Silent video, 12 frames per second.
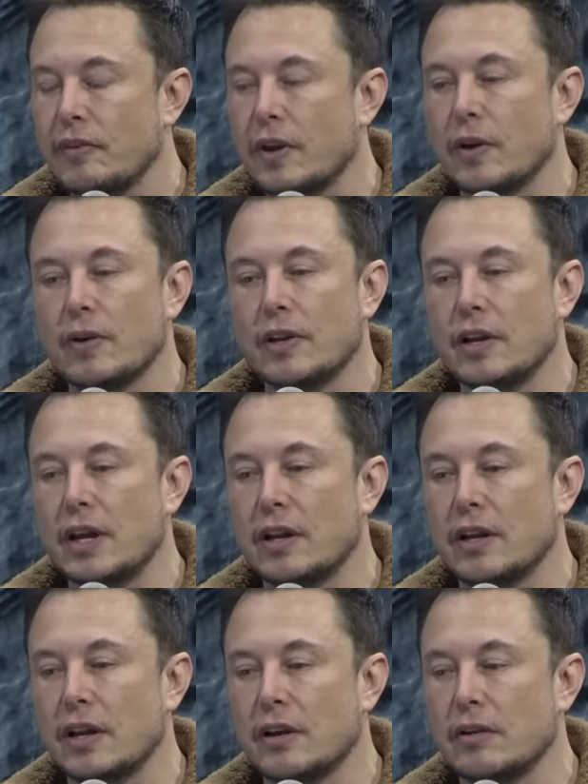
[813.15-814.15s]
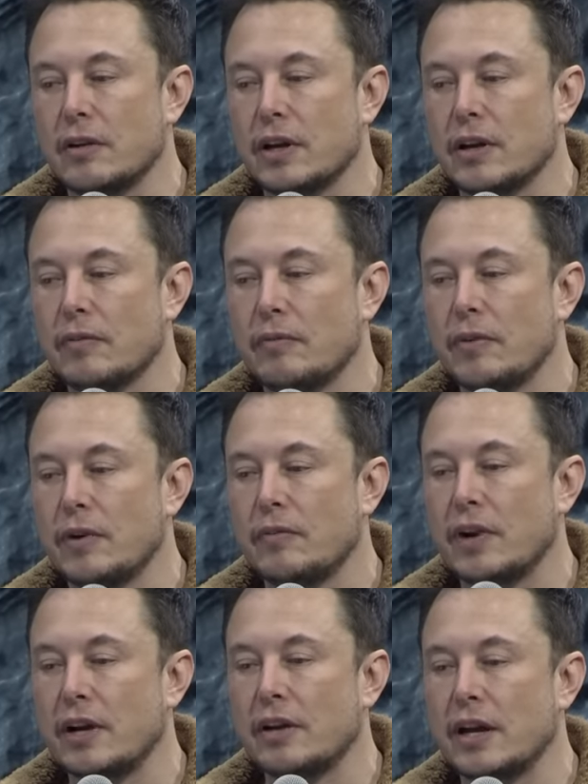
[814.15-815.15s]
you know, and and. Uh,
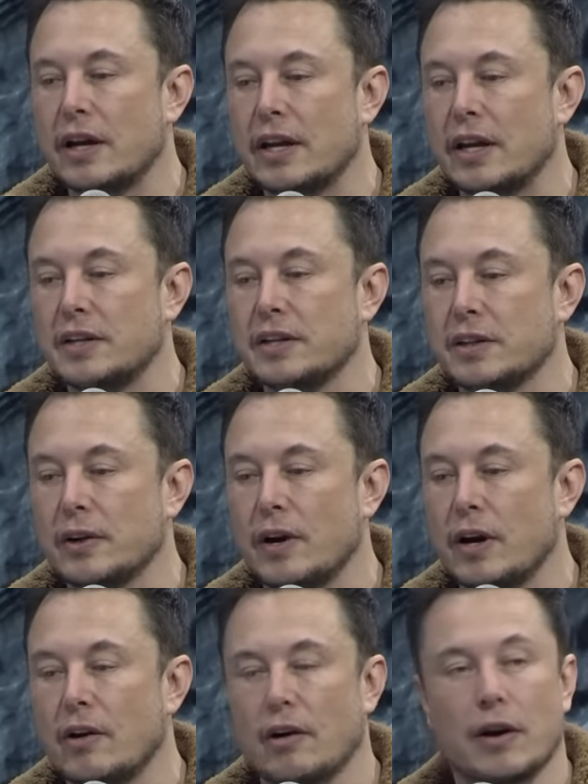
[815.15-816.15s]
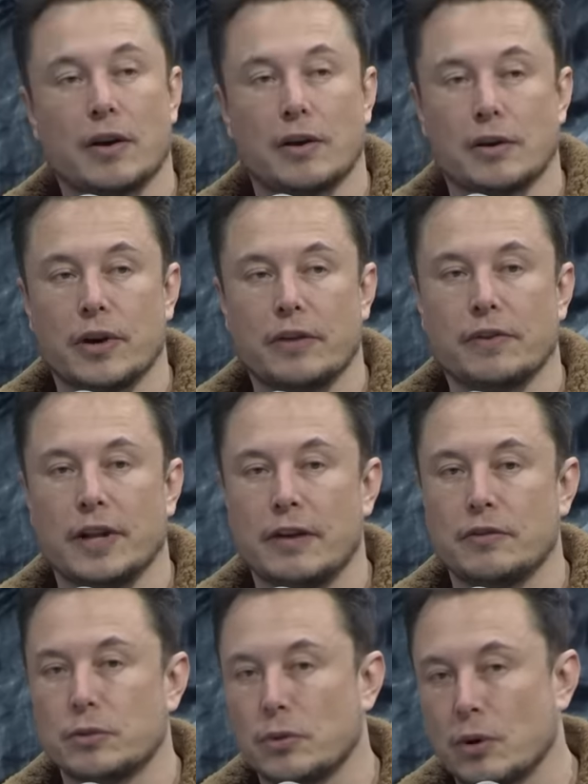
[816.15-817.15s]
But I, I can't tell you how honored and grateful I
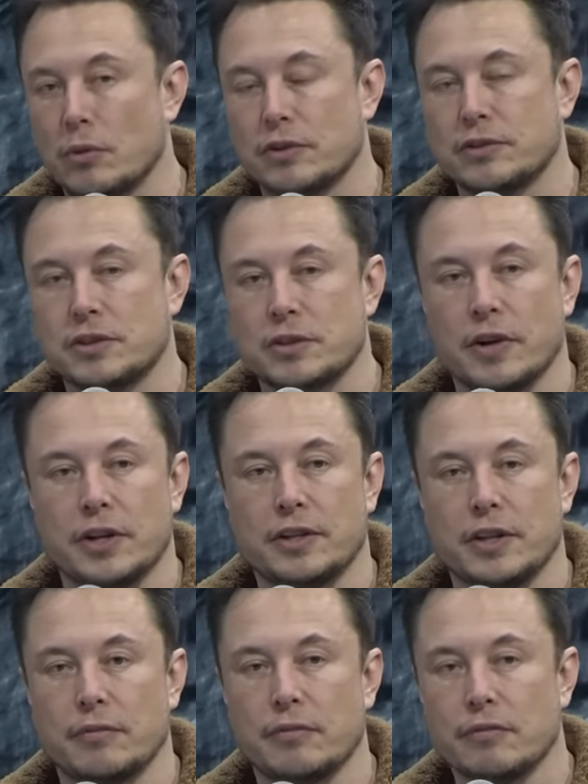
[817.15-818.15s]
am to work with such a great team.